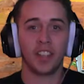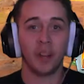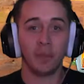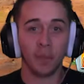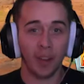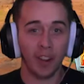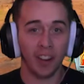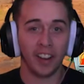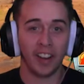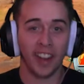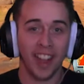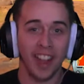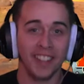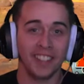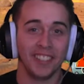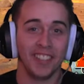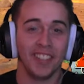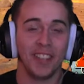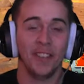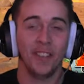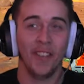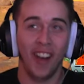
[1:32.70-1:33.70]
Come on,
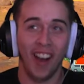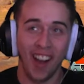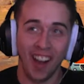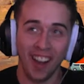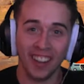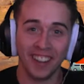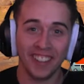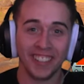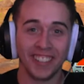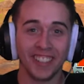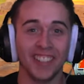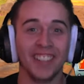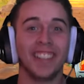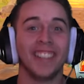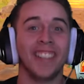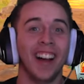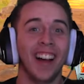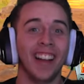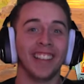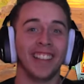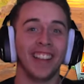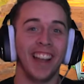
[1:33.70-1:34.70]
guys. You honestly
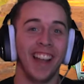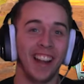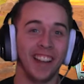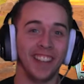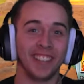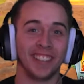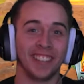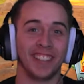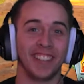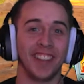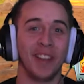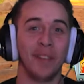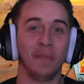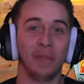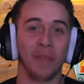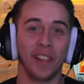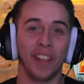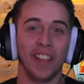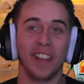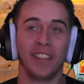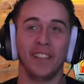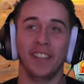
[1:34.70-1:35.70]
thought that I was done
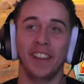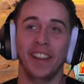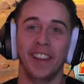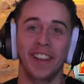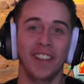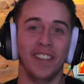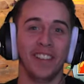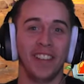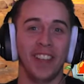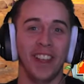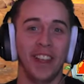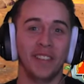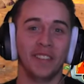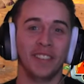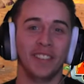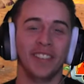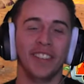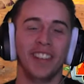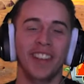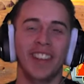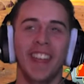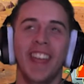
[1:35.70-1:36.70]
playing video
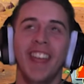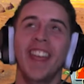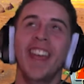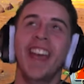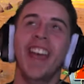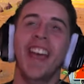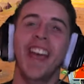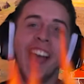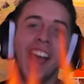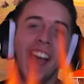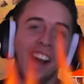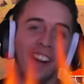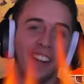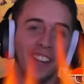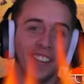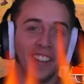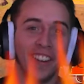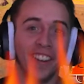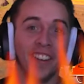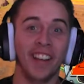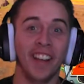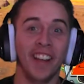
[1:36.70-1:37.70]
games for the day?
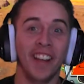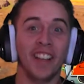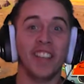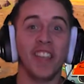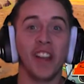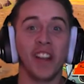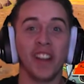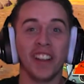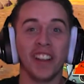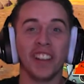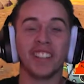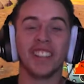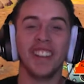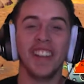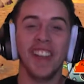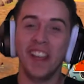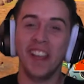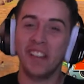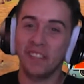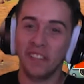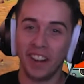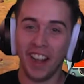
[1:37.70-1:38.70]
Hell no. There is
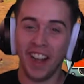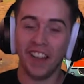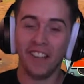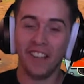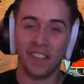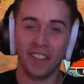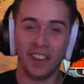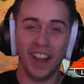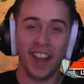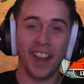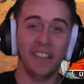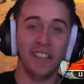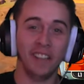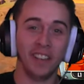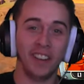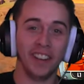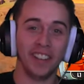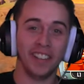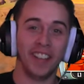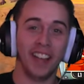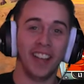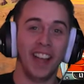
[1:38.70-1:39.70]
never, ever,
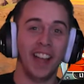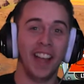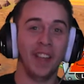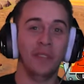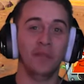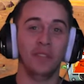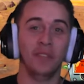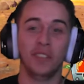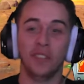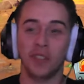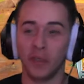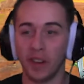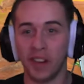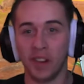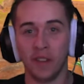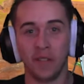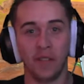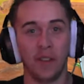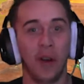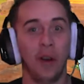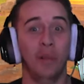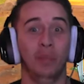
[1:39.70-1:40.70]
ever a time to where
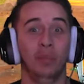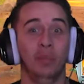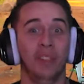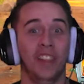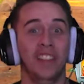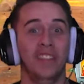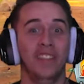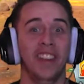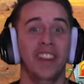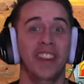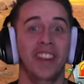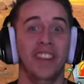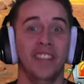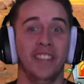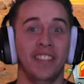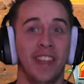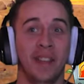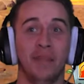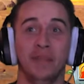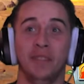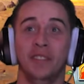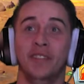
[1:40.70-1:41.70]
you don't play
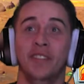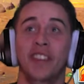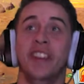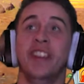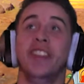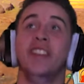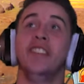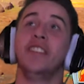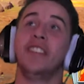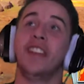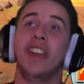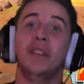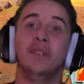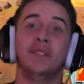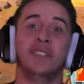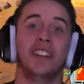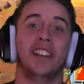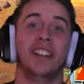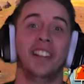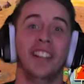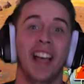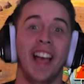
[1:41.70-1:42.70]
video games. Video
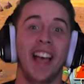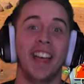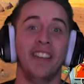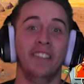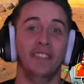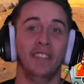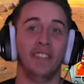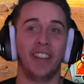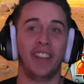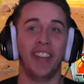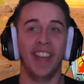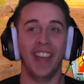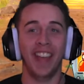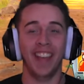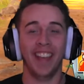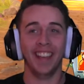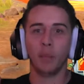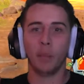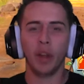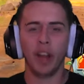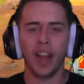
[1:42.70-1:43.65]
games are life, okay?